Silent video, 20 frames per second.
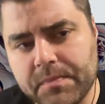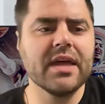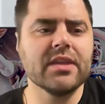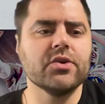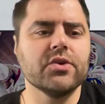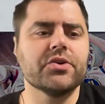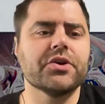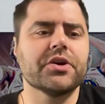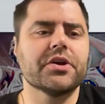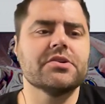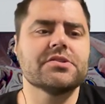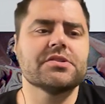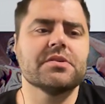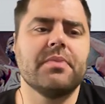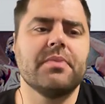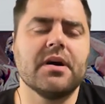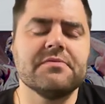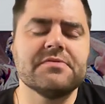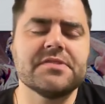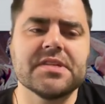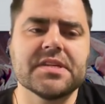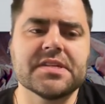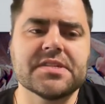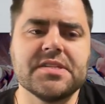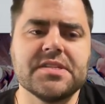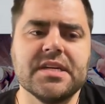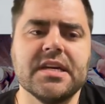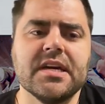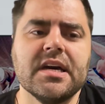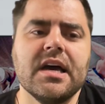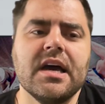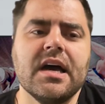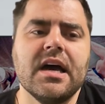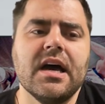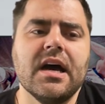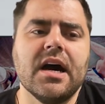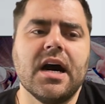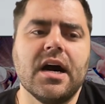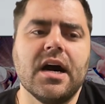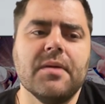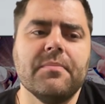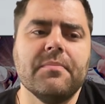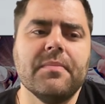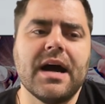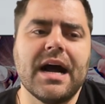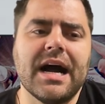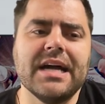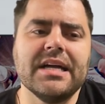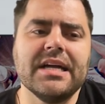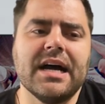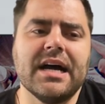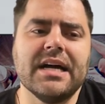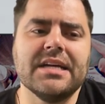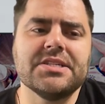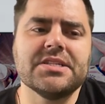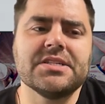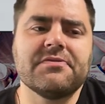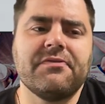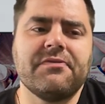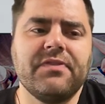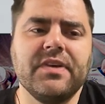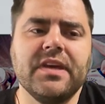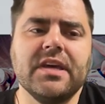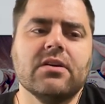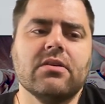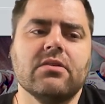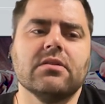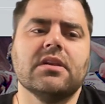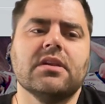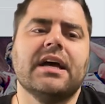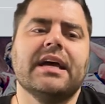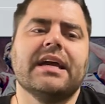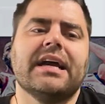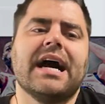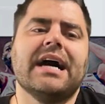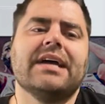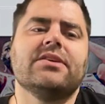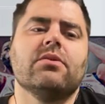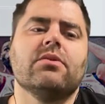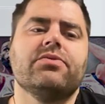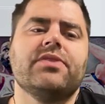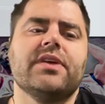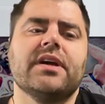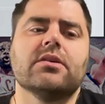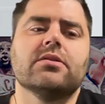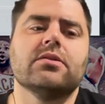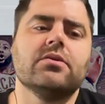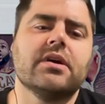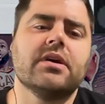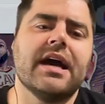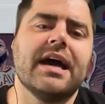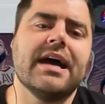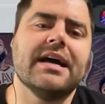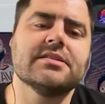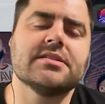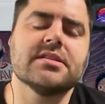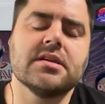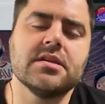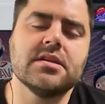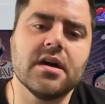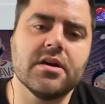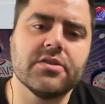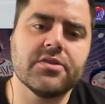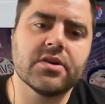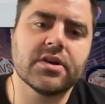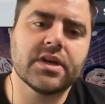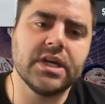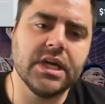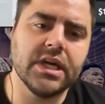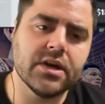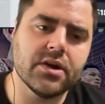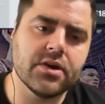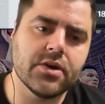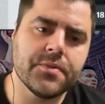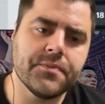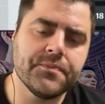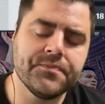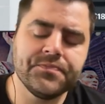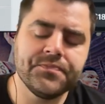and Luka goes above 60. I just feel like I don't think Luka has another gear